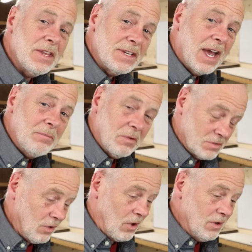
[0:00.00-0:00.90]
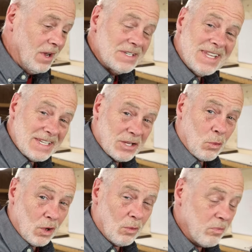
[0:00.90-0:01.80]
The type of sawdust that's
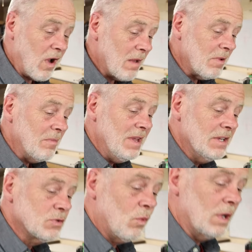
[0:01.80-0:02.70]
the real problem is